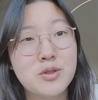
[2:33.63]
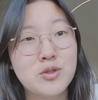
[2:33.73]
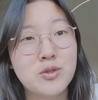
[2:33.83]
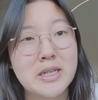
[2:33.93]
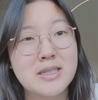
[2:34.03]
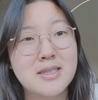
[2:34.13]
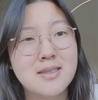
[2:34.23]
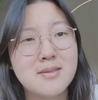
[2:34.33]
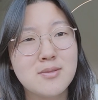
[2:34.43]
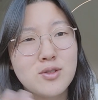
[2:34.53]

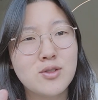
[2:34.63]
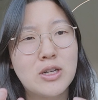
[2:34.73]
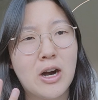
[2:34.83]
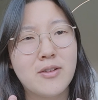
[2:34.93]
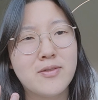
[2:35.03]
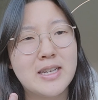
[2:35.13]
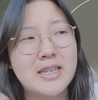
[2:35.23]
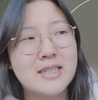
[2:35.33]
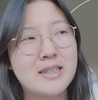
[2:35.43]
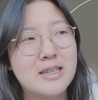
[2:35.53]
drinks,
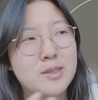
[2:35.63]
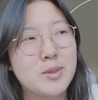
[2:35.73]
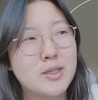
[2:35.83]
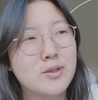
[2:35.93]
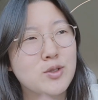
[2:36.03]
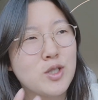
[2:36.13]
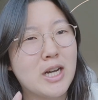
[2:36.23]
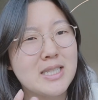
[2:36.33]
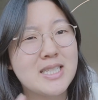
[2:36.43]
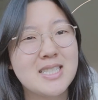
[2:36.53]
coffee, espresso
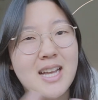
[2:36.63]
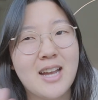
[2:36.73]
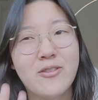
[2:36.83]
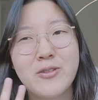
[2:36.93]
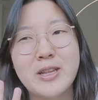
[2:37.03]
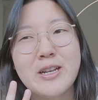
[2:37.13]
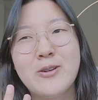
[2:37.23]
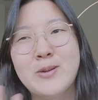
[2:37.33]
shots. I don't really know